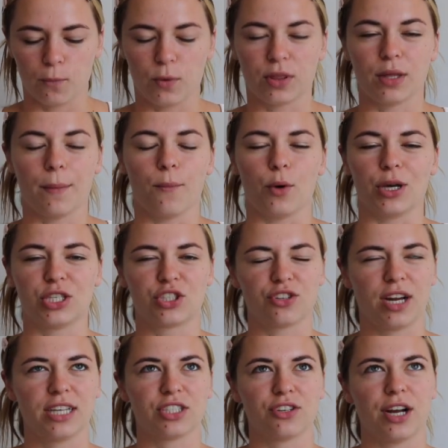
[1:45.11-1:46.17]
with a
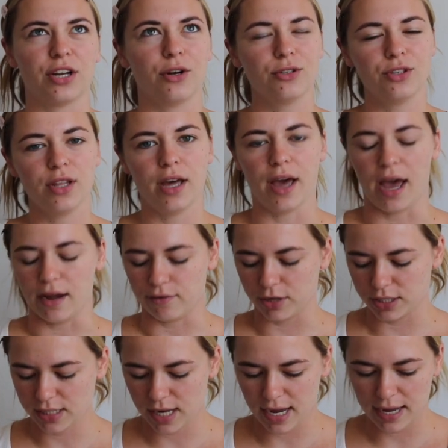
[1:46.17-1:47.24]
moisturizer. I don't do that
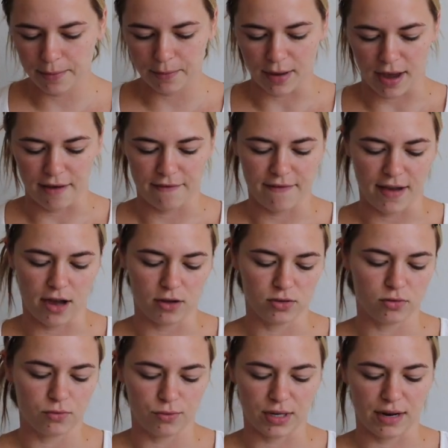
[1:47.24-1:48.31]
every time, but I
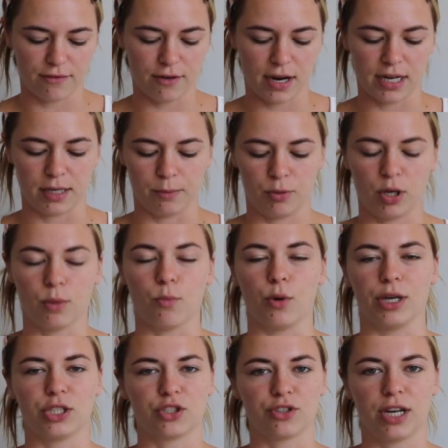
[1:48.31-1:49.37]
found whenever I put a
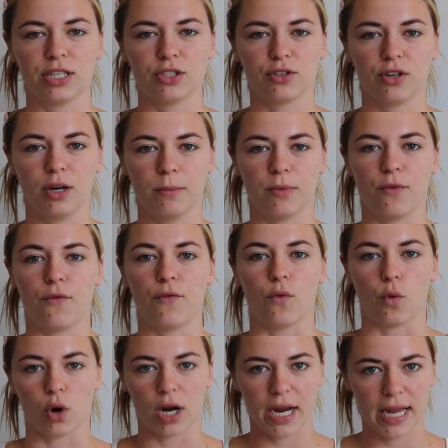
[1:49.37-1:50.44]
moisturizer on
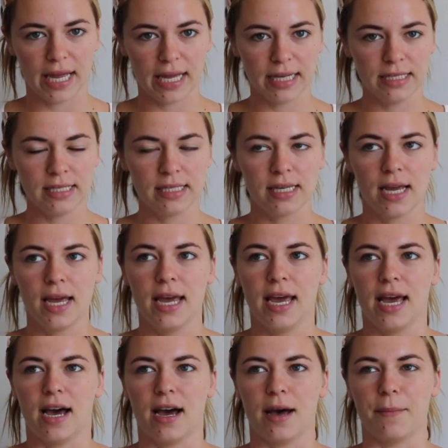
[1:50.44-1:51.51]
beforehand,
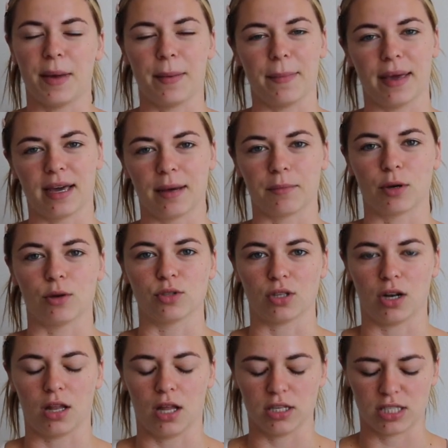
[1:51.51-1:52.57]
Um, my makeup goes on
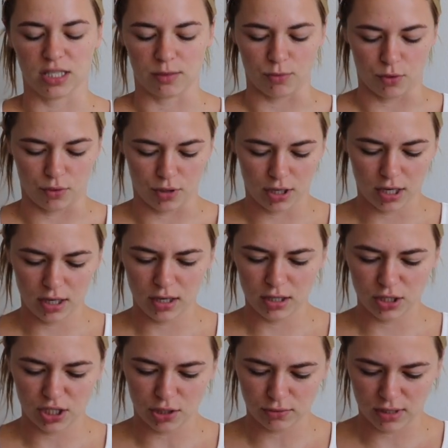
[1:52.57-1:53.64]
a lot smoother.
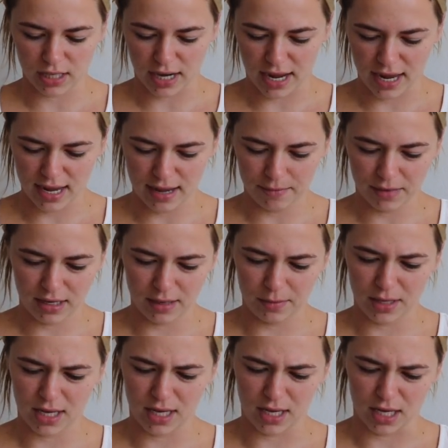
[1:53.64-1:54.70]
So today I'm gonna
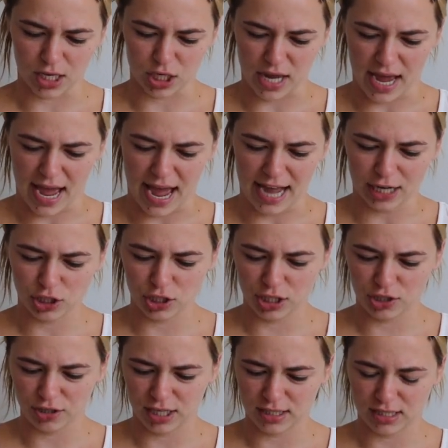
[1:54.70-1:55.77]
be actually
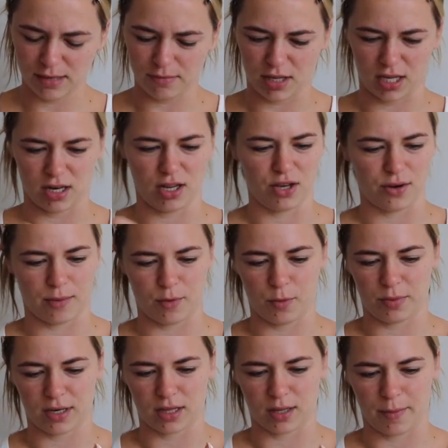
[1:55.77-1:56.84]
trying something new. I'm
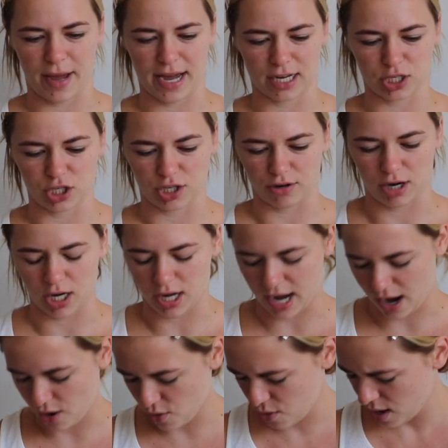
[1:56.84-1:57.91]
opening the packaging right
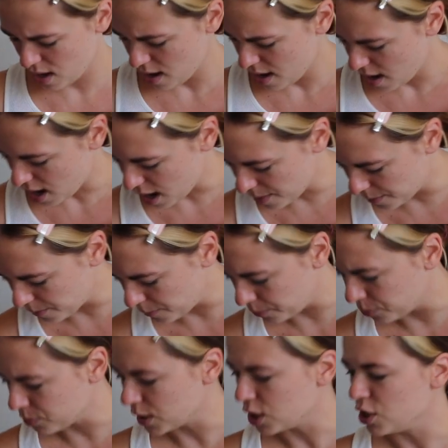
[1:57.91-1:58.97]
now.
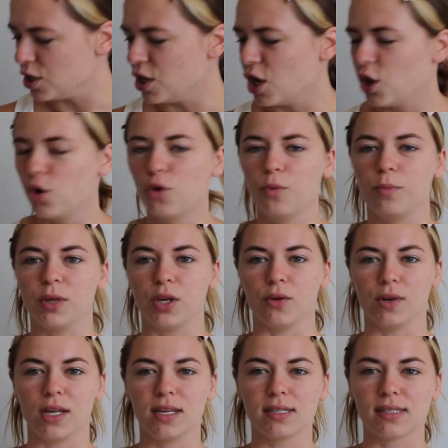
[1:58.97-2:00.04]
Um, No
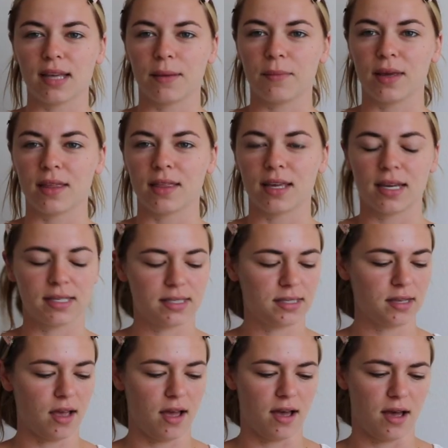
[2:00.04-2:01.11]
Beauty sent me
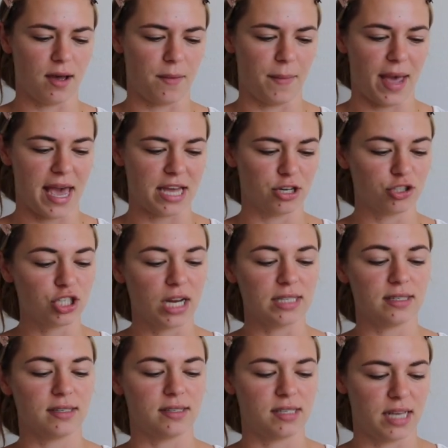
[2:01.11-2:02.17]
this um,
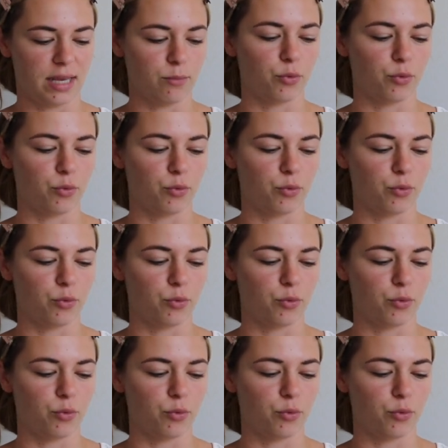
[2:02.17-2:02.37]
Energizing Day